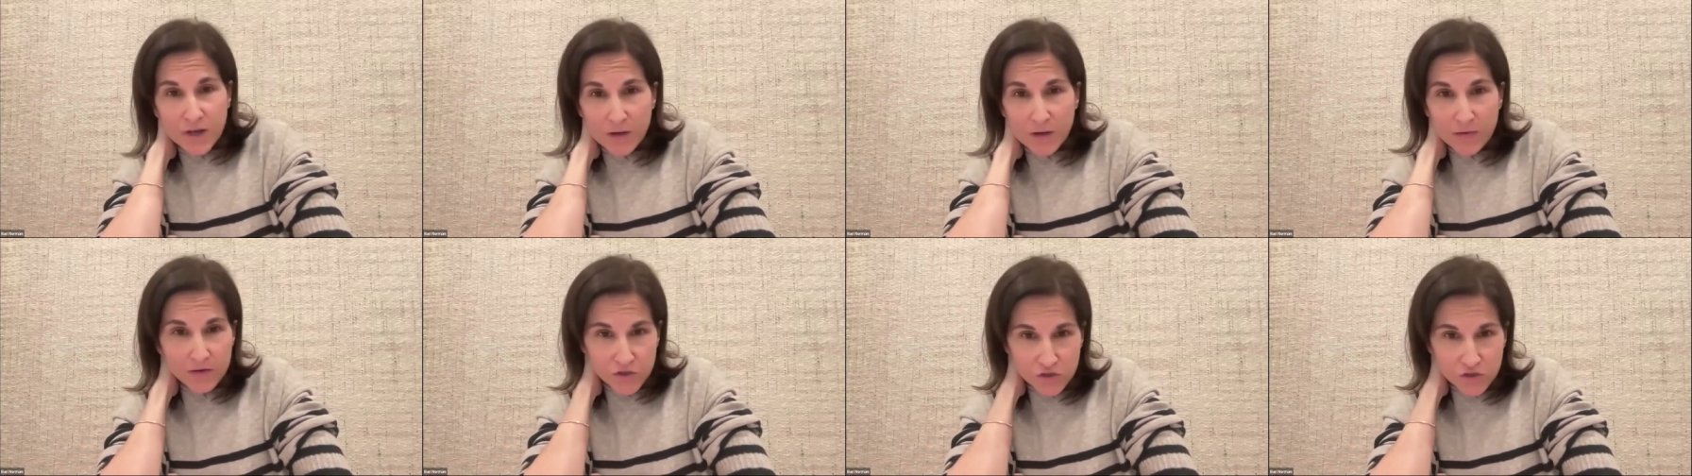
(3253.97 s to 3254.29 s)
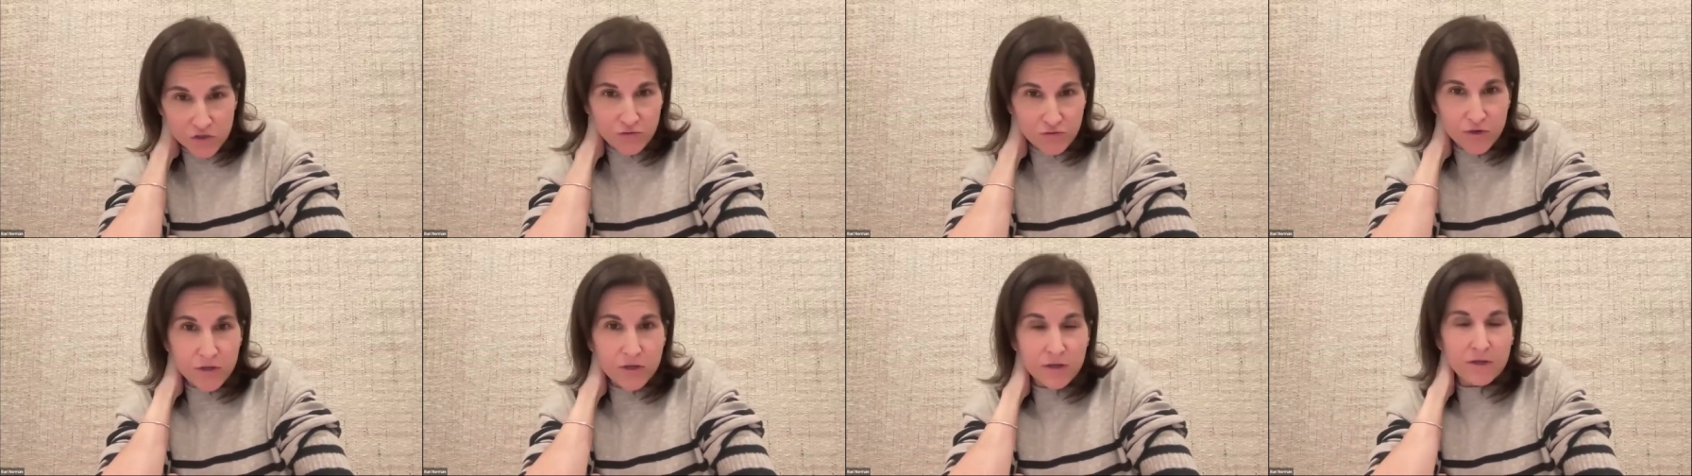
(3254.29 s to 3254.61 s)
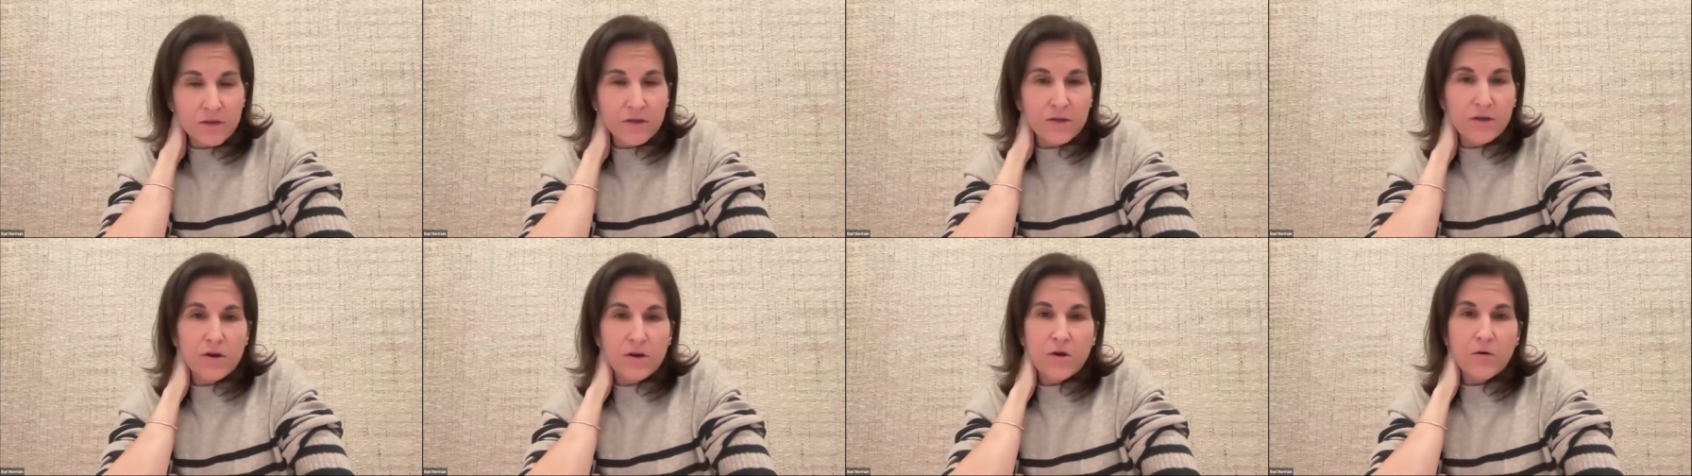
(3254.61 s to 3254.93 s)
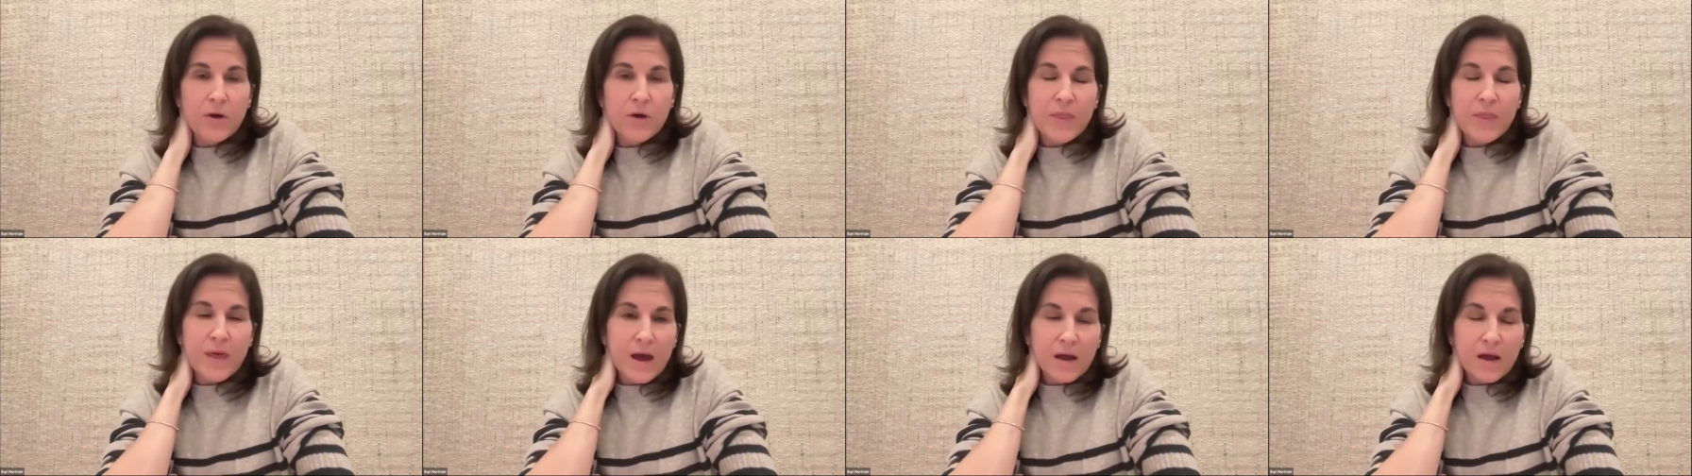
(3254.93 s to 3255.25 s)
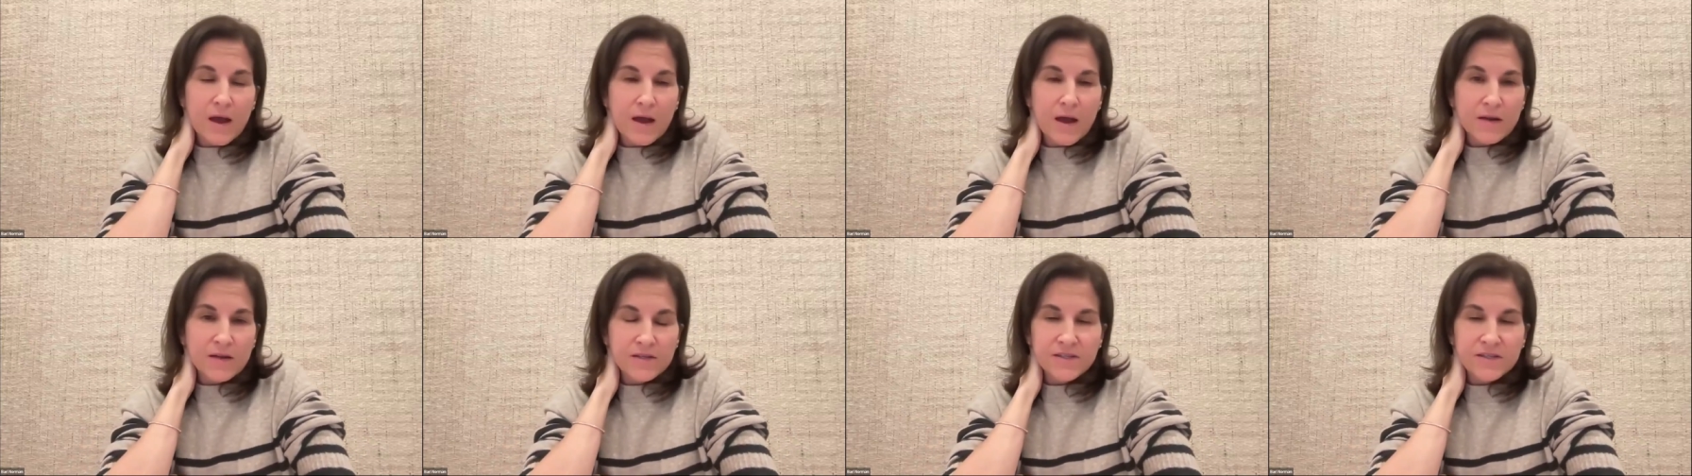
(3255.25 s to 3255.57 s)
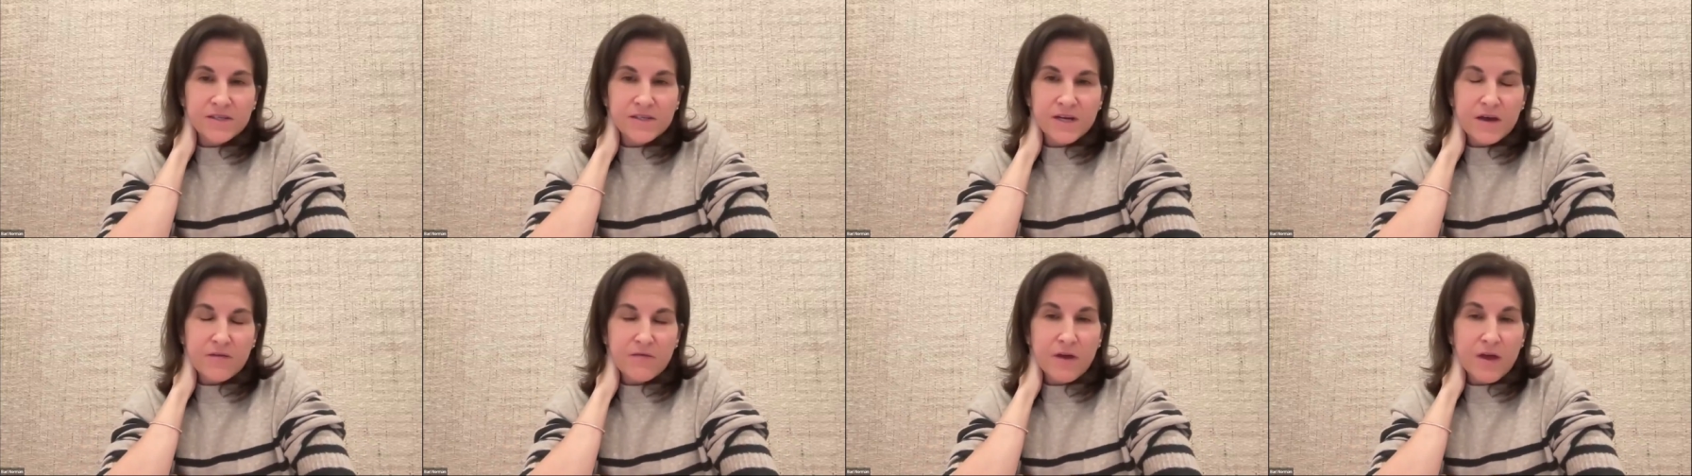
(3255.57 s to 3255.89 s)
the street, and that kind of
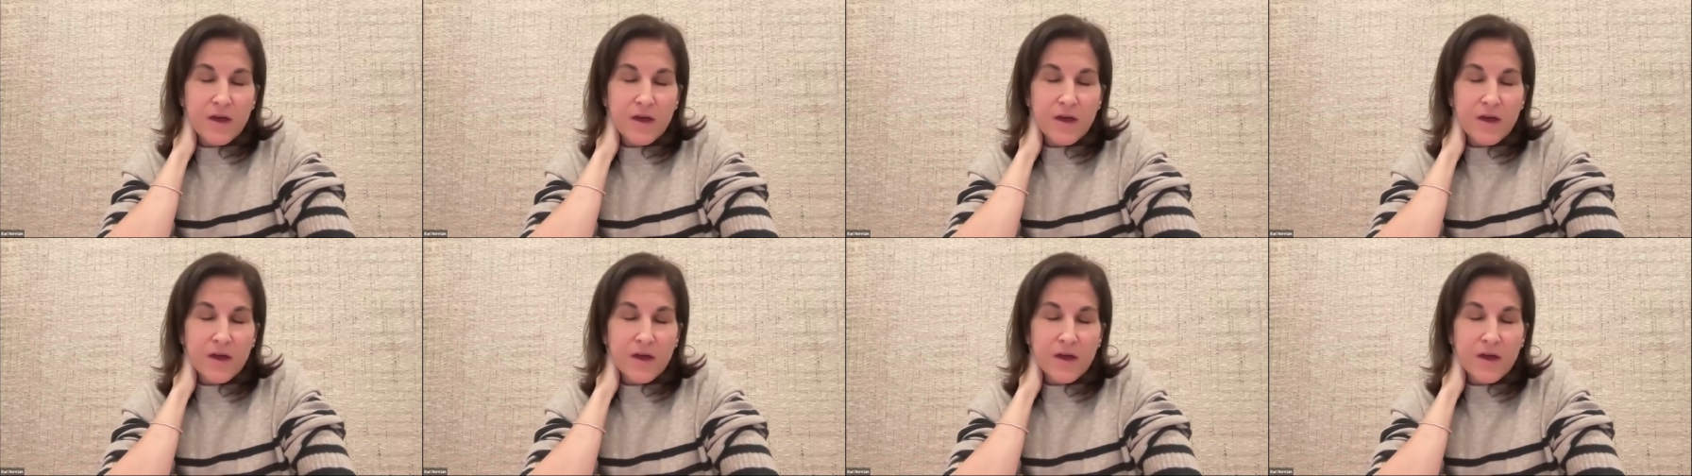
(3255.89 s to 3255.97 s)
stuff.